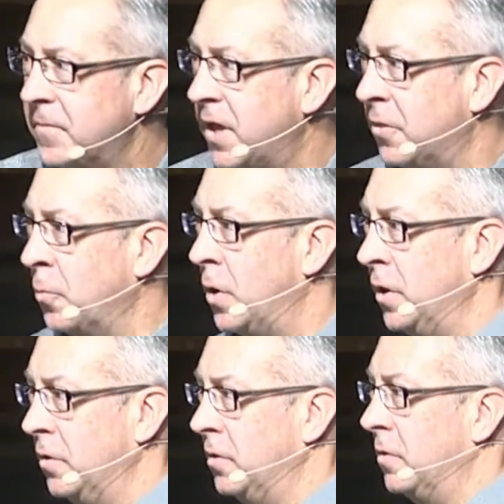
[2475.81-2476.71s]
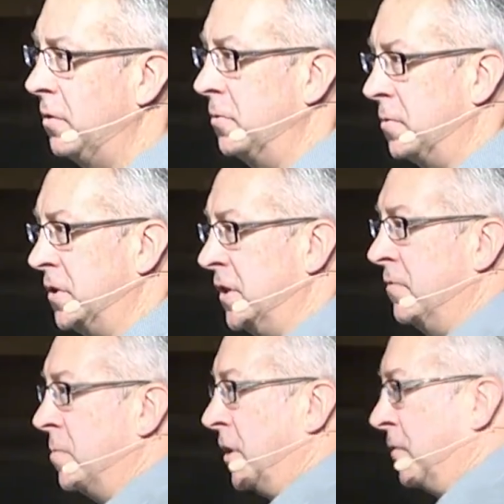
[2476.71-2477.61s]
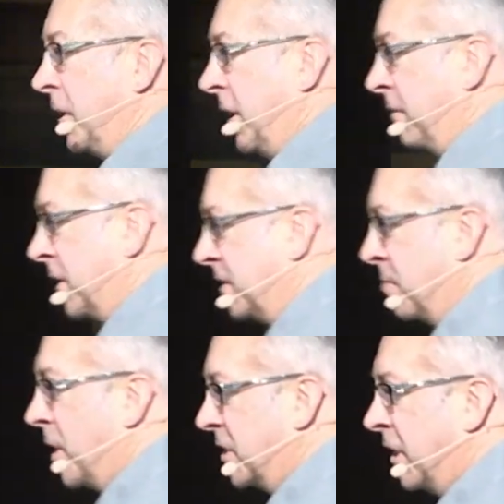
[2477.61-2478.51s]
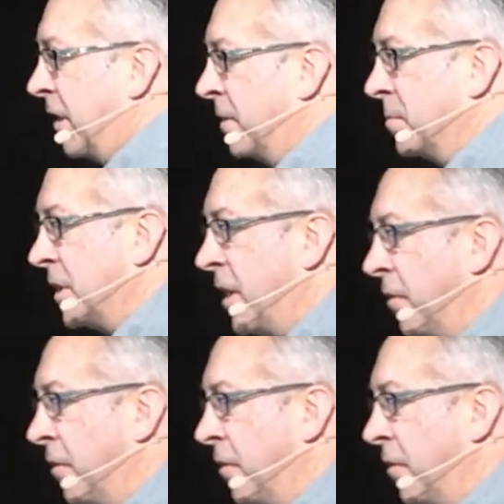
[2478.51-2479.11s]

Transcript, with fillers: The one who's received much forgiveness and much love himself.